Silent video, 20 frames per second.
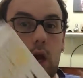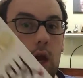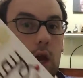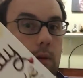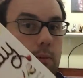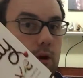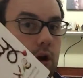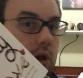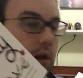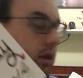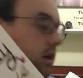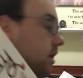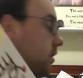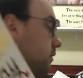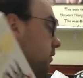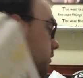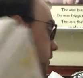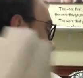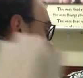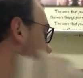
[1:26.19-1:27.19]
Eat, Pray,
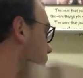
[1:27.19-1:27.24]
Love,